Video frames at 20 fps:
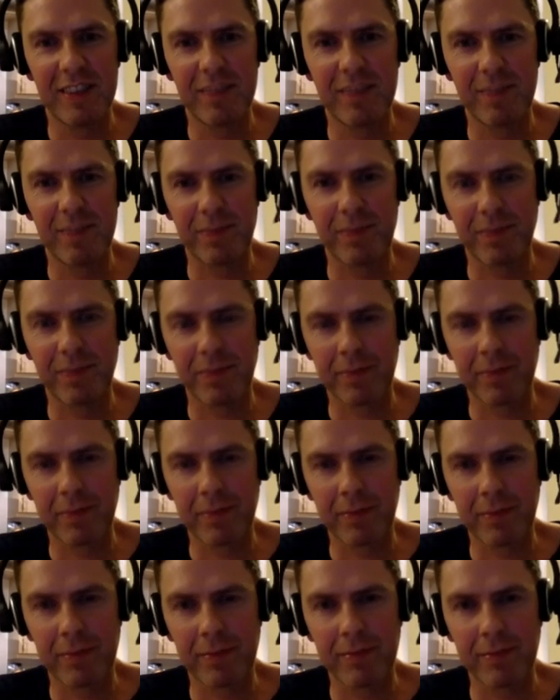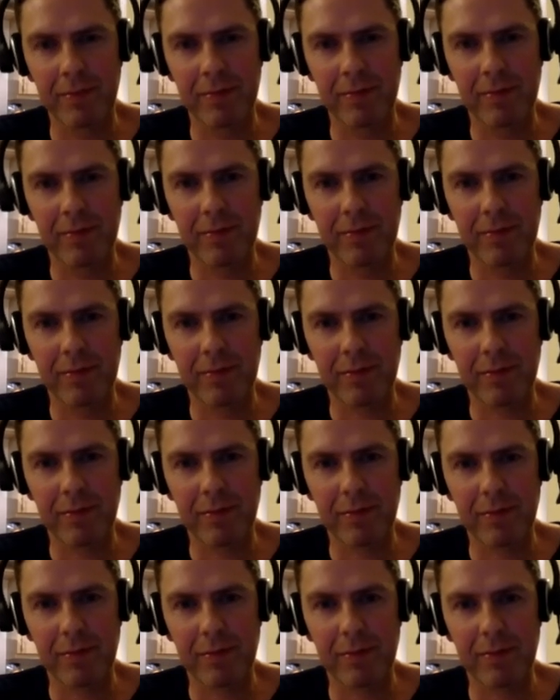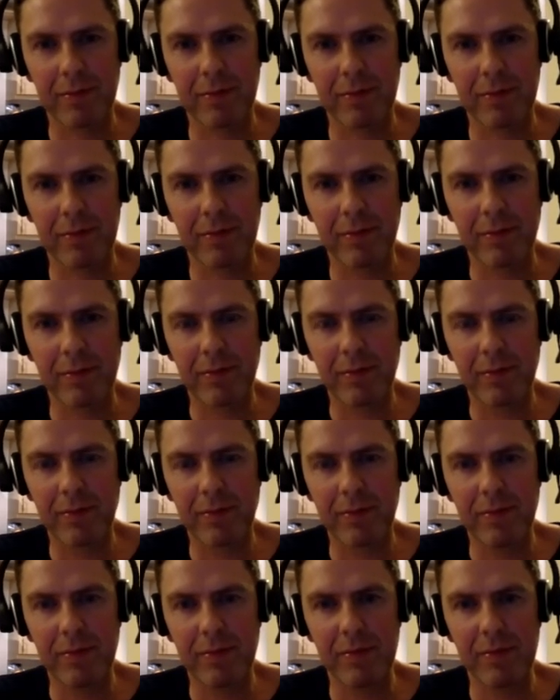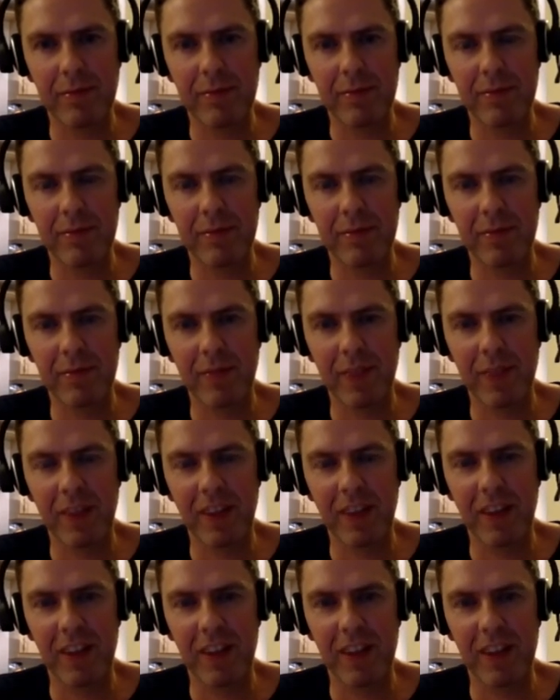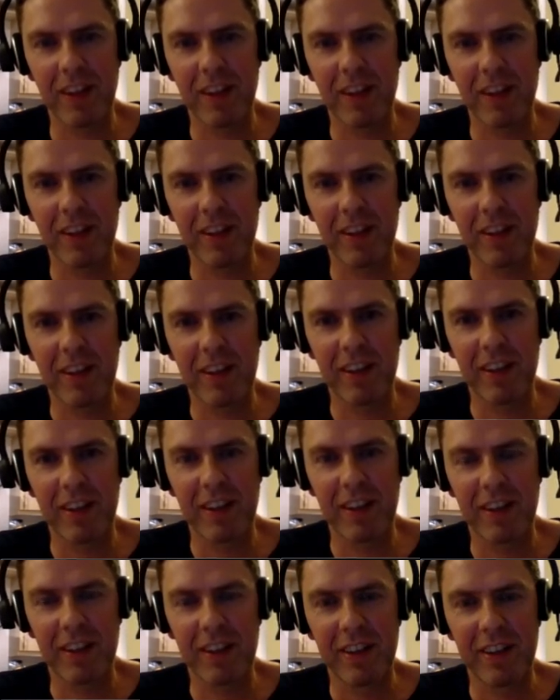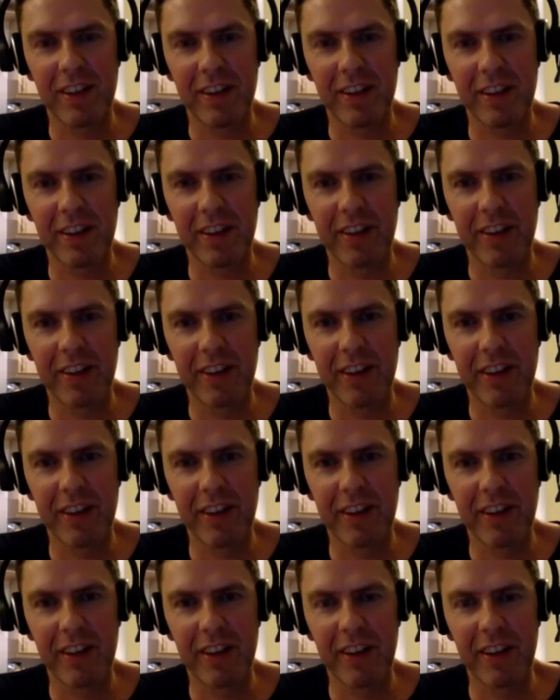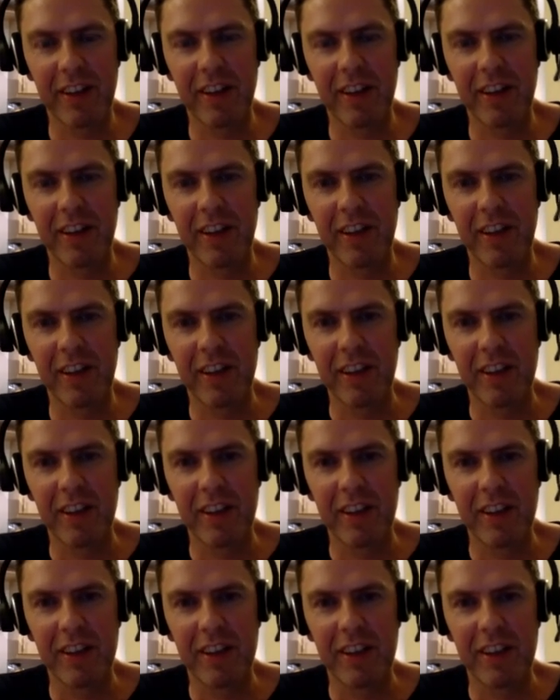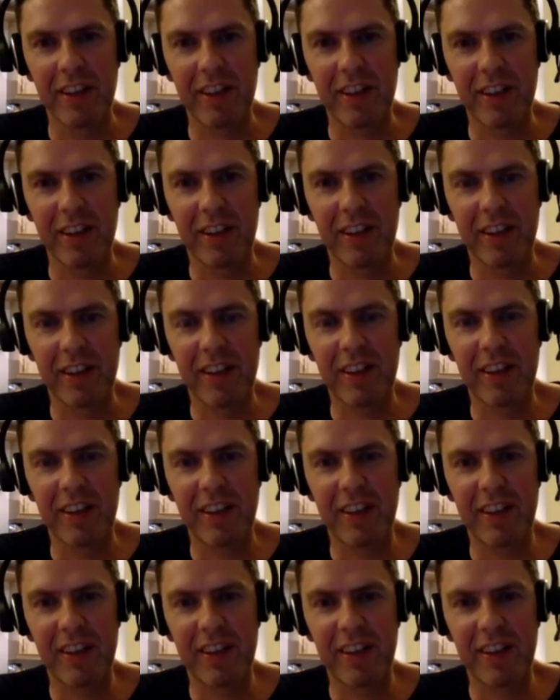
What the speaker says: [no speech]